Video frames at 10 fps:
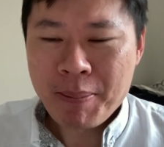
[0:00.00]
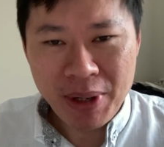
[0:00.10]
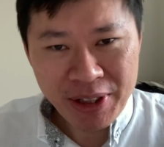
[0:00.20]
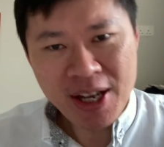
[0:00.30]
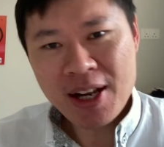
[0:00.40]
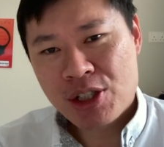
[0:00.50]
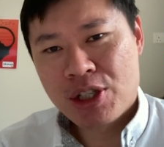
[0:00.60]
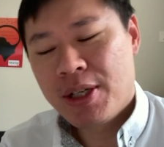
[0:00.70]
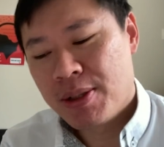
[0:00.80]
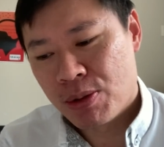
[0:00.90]
But that
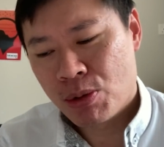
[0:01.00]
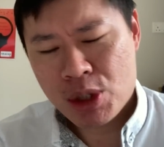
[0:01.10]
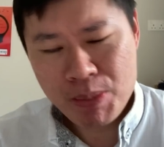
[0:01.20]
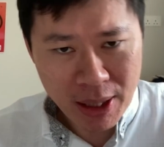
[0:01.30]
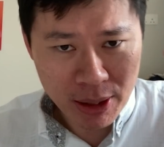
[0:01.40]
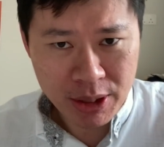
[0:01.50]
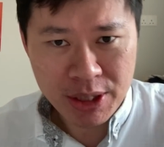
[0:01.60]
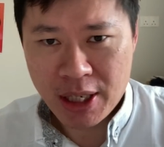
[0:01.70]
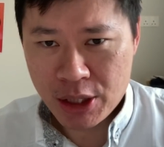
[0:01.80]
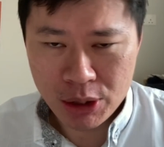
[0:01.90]
actually, sparked a
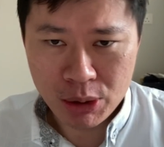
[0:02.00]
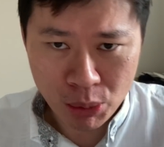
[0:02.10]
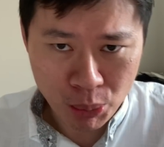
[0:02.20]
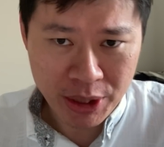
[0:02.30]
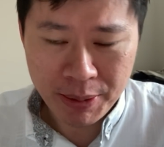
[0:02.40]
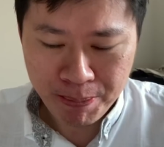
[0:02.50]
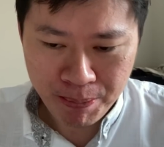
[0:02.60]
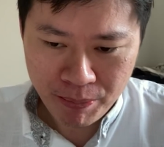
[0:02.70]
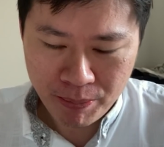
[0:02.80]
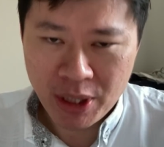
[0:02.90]
discussion, within
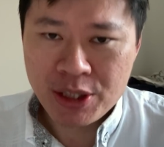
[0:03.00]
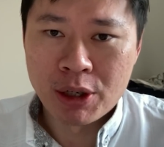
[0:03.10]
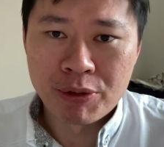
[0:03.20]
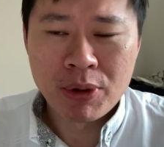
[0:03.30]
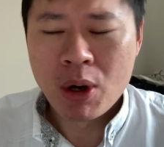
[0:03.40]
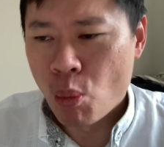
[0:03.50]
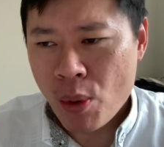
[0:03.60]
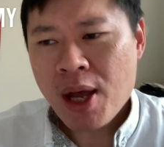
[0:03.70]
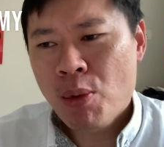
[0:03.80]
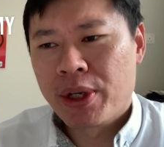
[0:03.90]
myself.
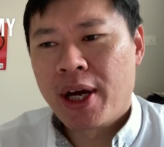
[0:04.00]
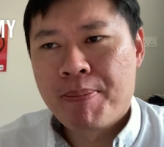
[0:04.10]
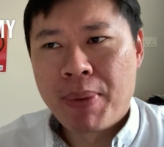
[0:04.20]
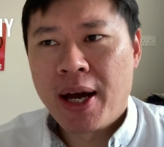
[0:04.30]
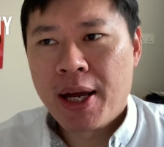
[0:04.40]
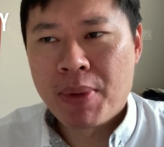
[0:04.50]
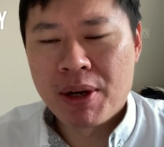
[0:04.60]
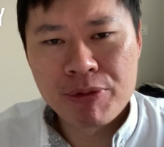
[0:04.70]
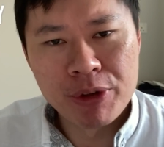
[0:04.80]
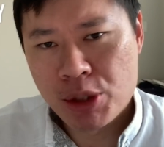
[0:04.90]
Where would I buy my
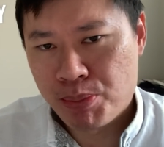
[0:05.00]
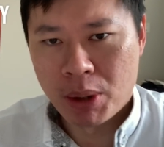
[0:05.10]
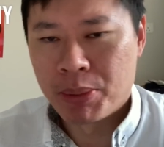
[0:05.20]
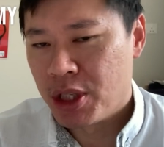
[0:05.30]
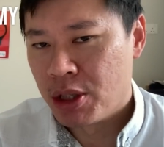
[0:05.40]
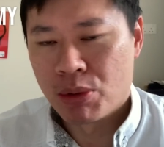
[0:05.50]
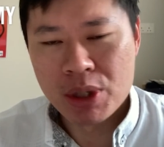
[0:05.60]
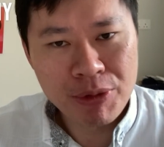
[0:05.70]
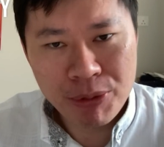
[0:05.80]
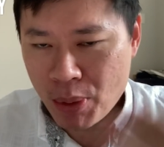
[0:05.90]
first property,
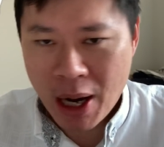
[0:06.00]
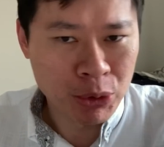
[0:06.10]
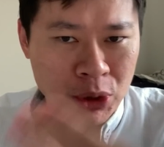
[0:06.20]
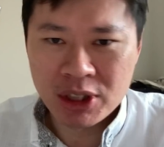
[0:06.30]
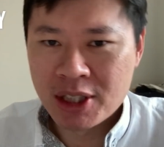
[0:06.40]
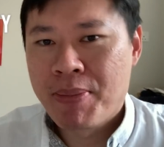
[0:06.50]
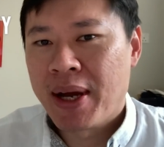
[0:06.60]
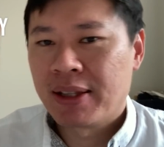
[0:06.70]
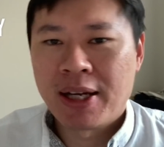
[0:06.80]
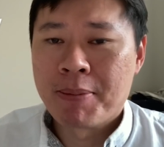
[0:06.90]
if I were to turn
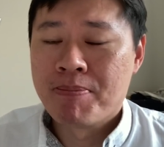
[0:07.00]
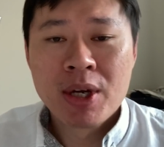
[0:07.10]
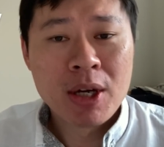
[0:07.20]
back time?